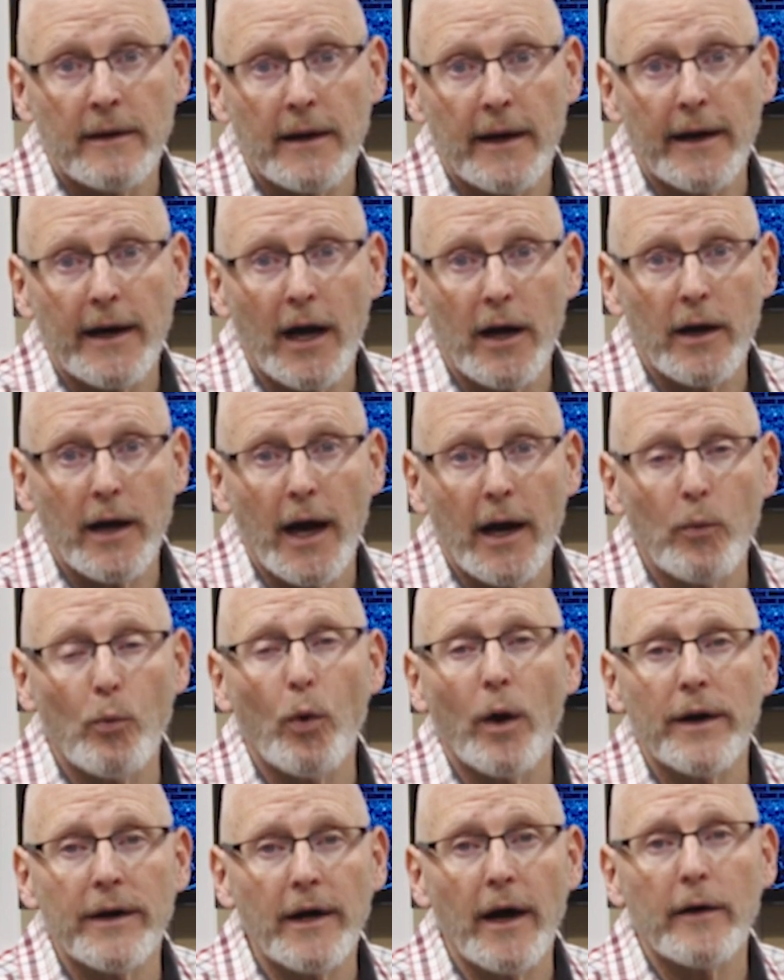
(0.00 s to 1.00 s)
And I, I
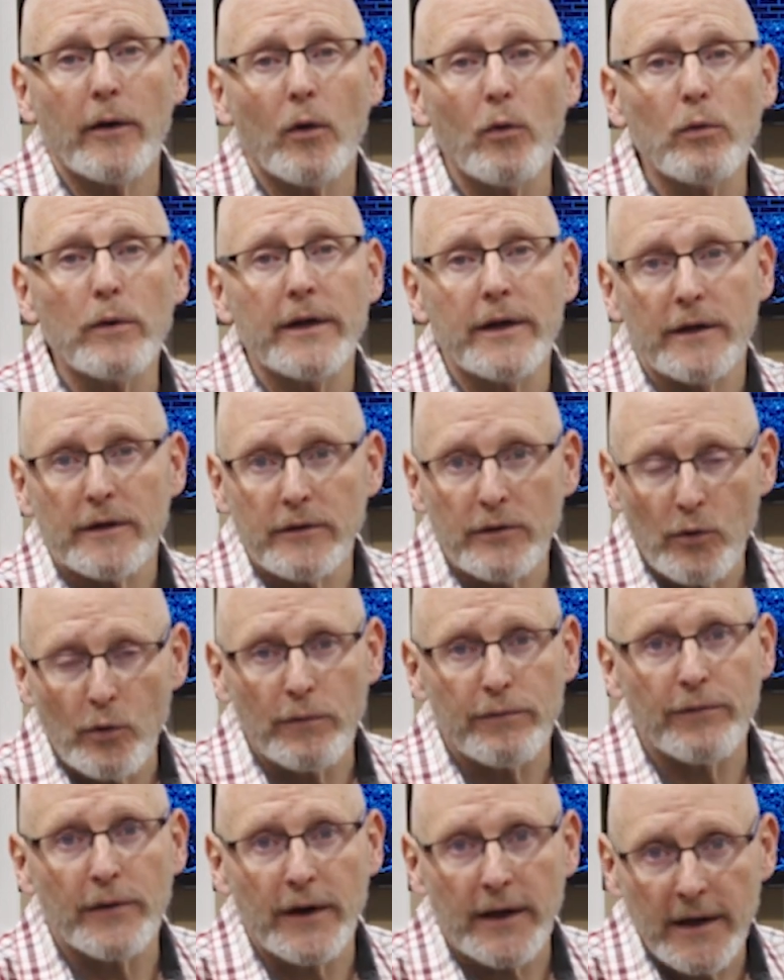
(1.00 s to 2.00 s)
want not only your
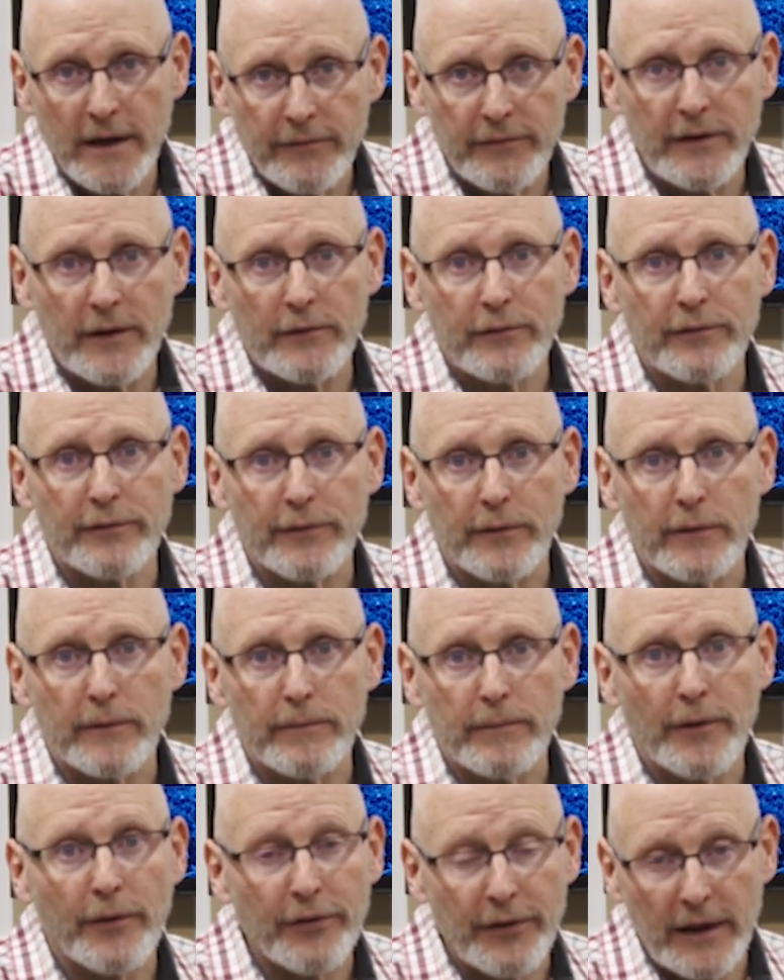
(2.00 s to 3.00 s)
forgiveness for
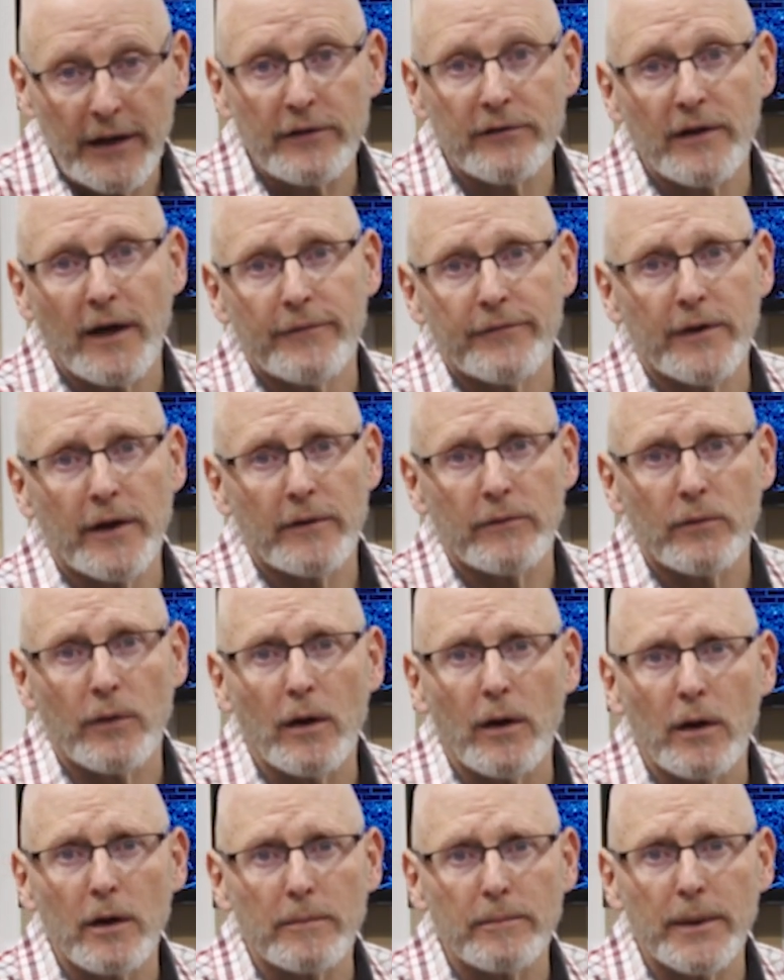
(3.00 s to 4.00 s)
the things I've done
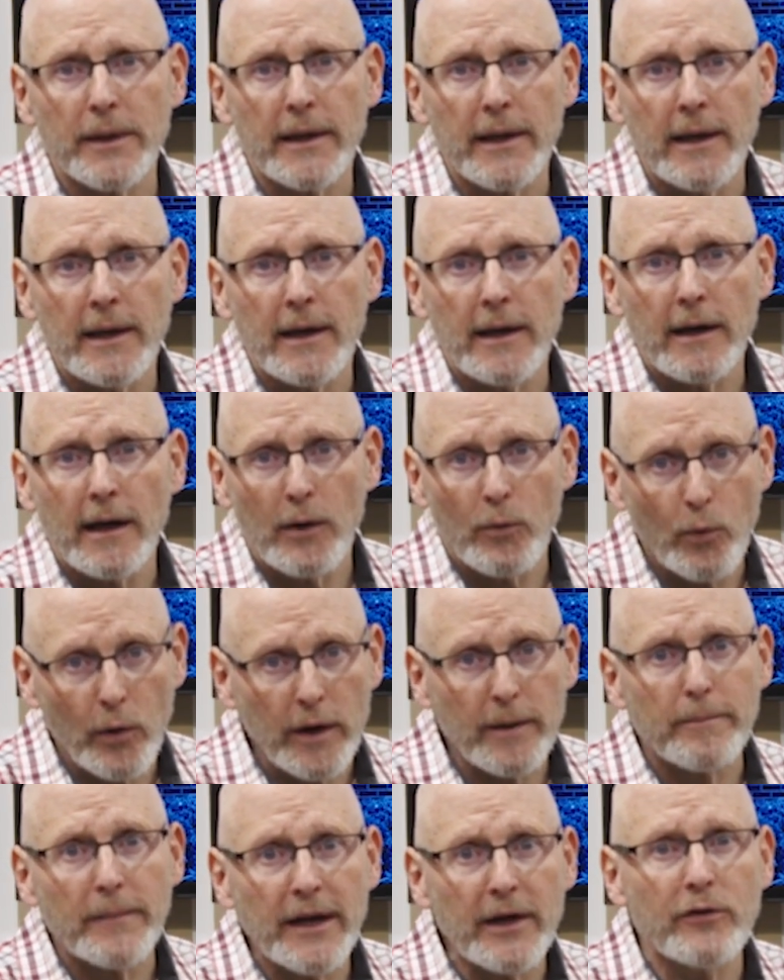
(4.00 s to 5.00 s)
wrong, but I
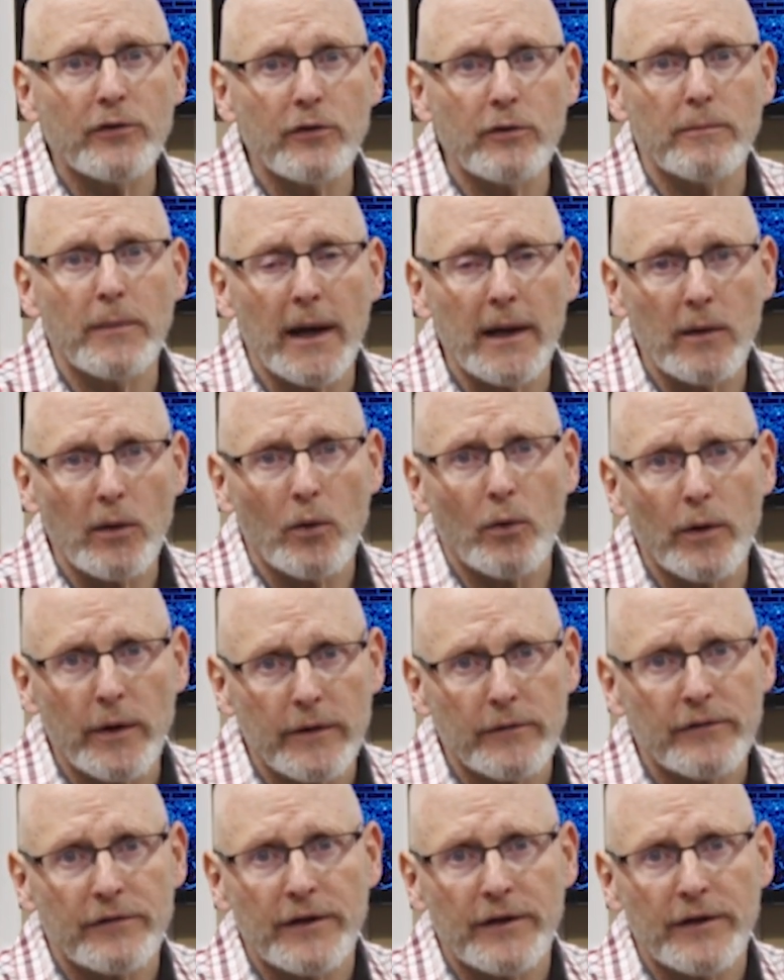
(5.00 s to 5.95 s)
want to make you my Lord and